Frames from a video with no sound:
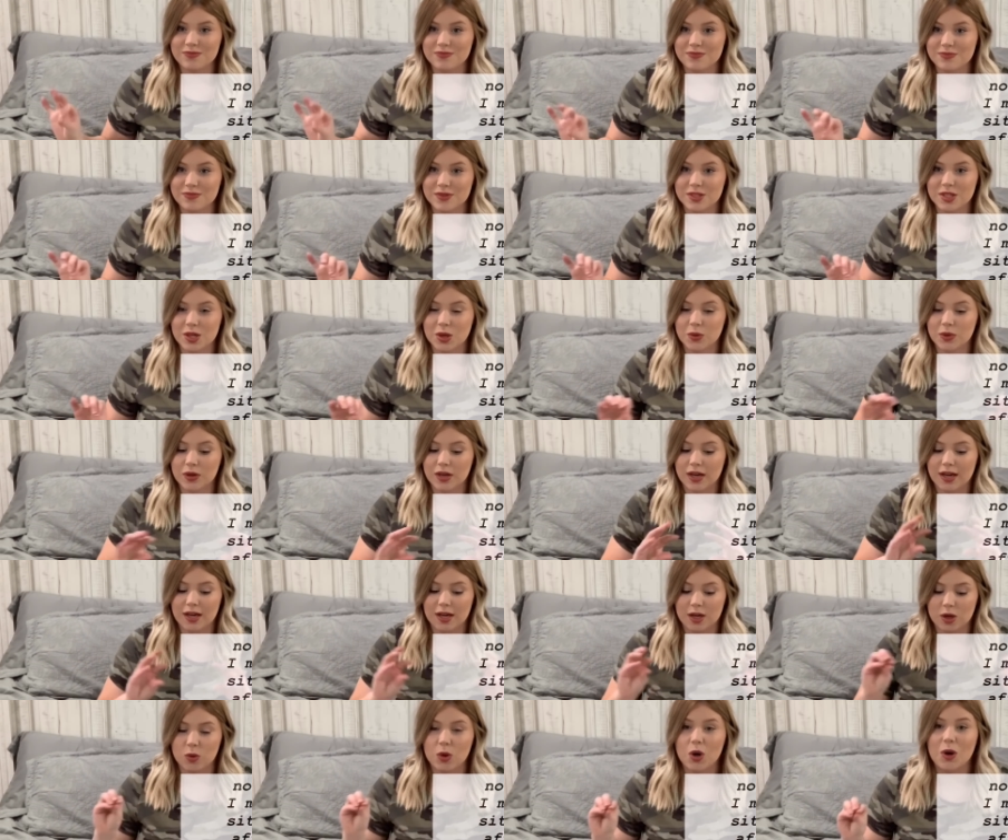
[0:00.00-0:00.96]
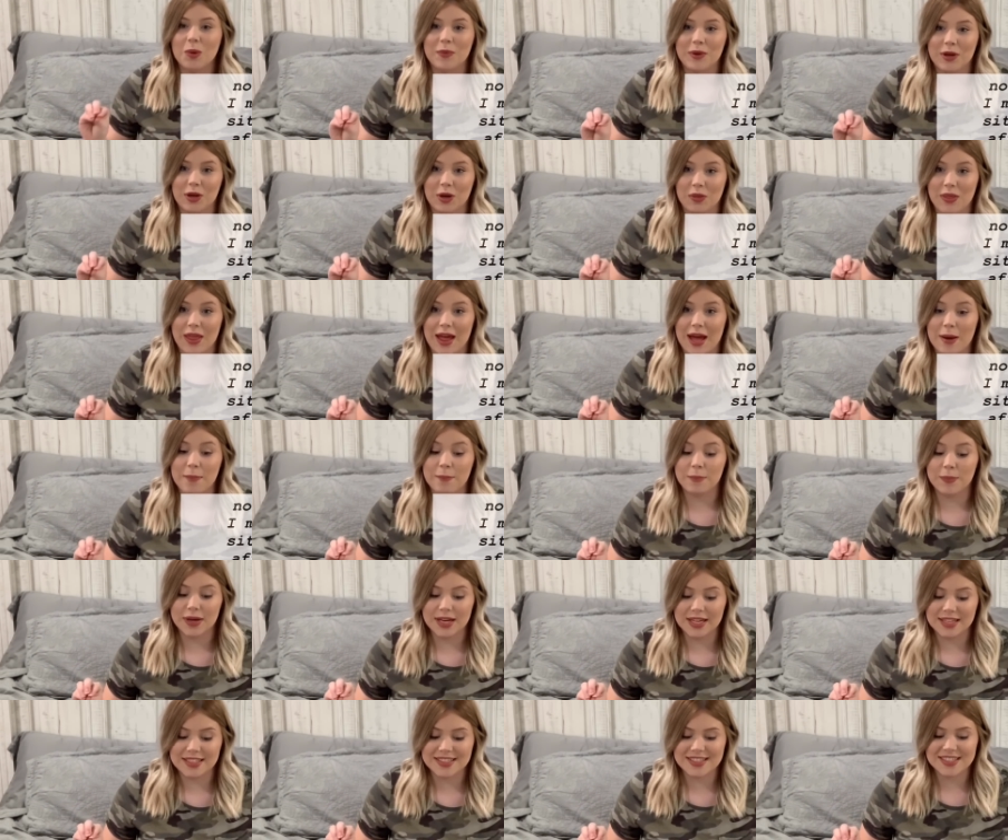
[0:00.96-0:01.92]
don't uh, quote me on that.
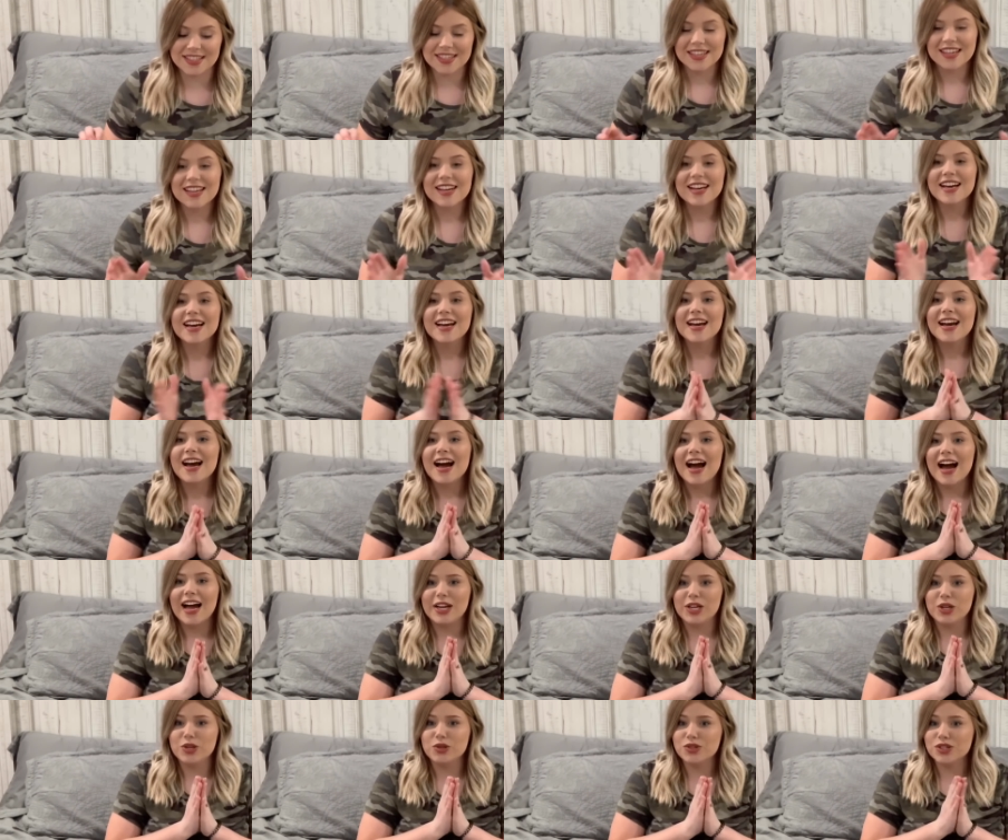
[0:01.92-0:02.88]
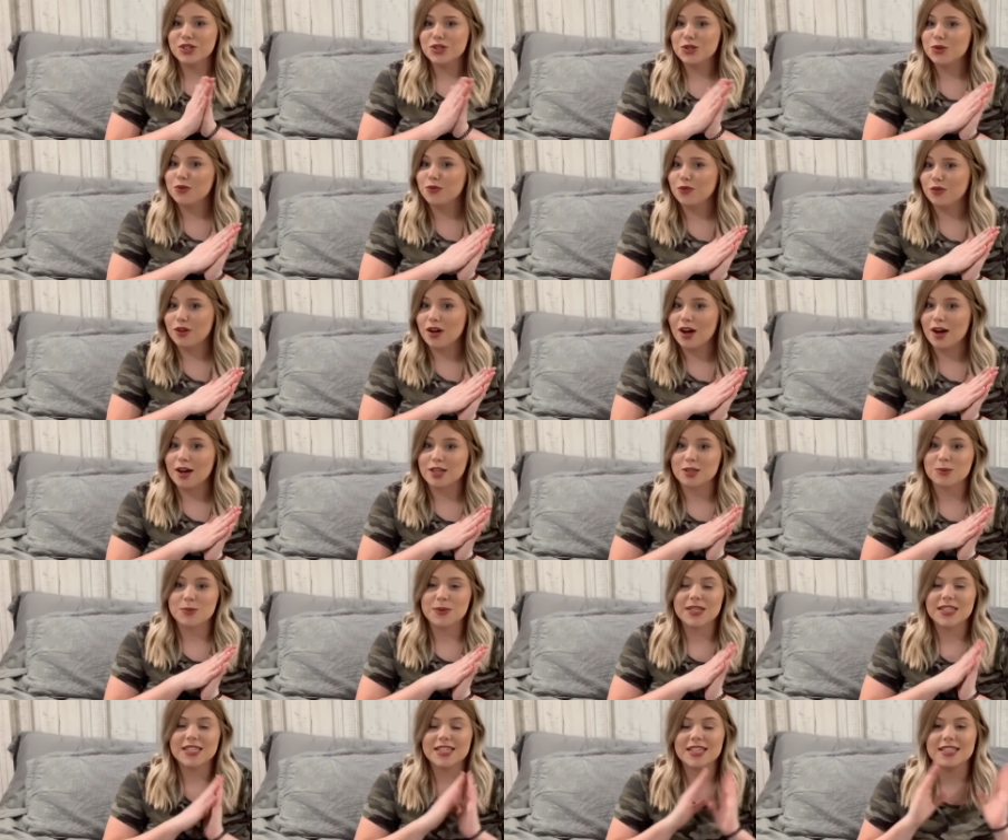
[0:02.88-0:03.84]
But I usually do vlogs
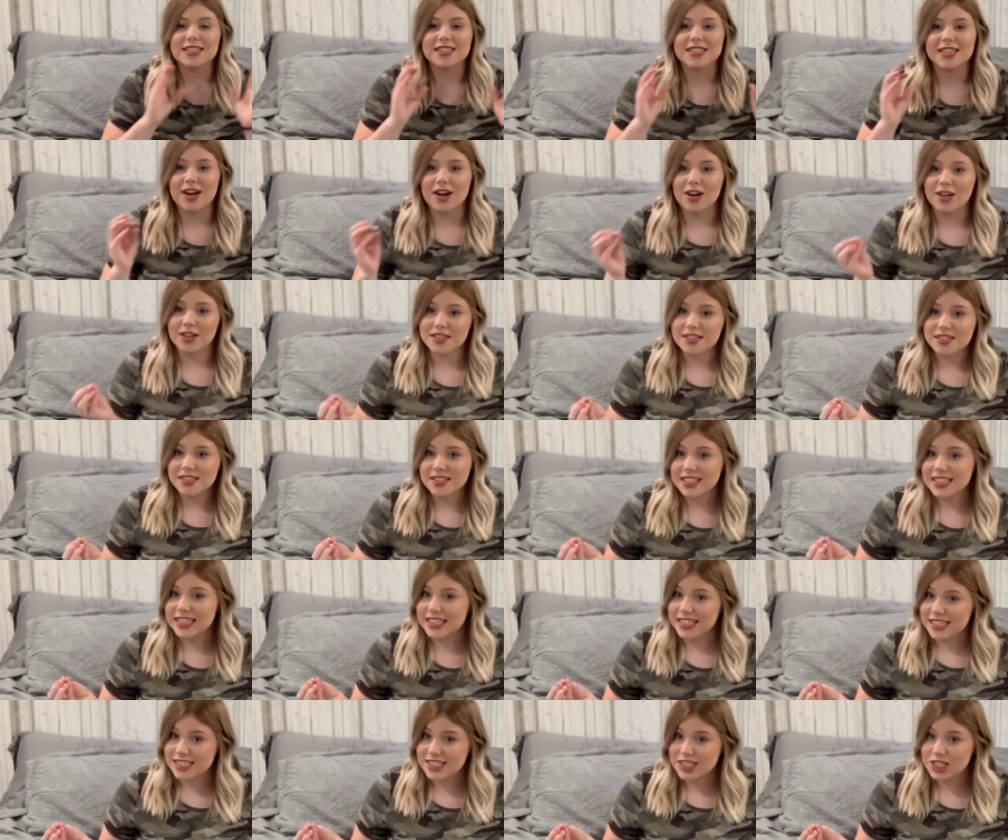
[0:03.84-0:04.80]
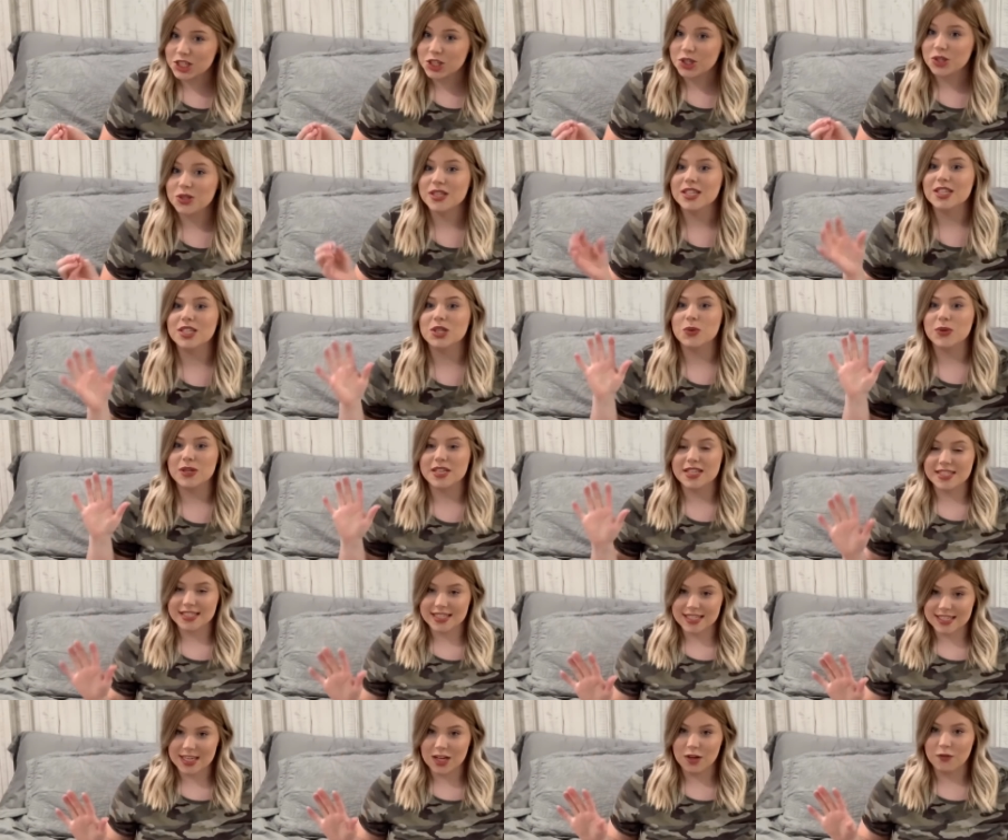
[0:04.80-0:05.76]
because it's honestly easier than doing
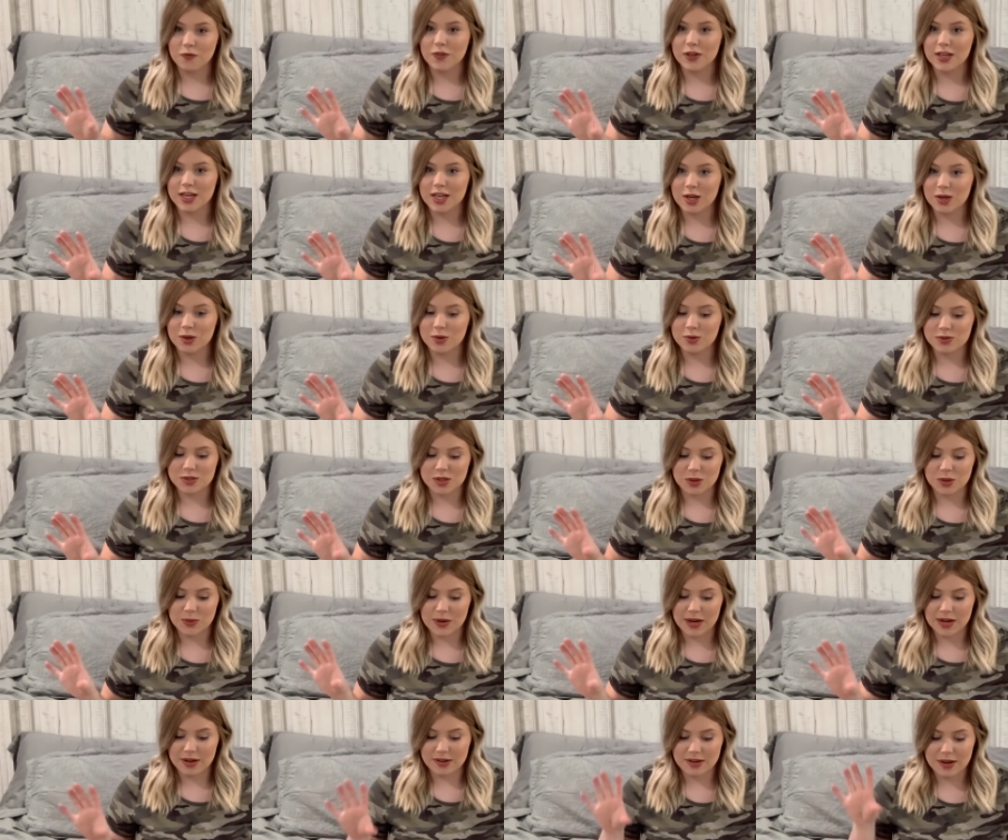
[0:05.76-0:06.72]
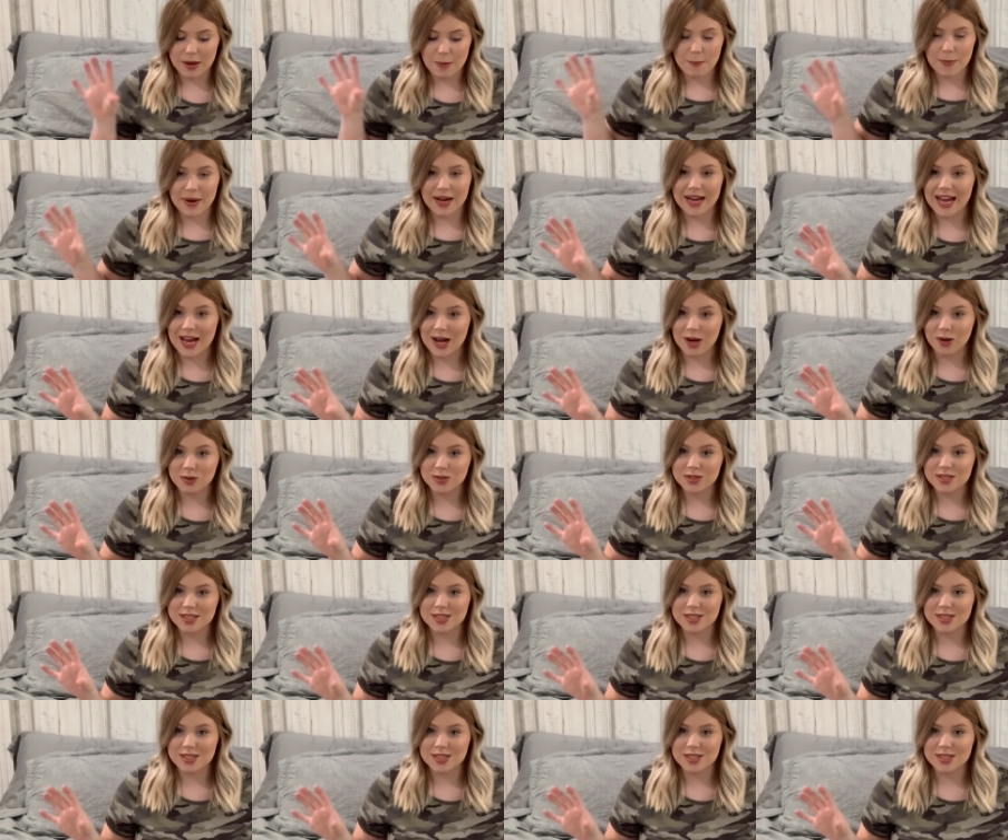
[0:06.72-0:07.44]
sit down videos around my house.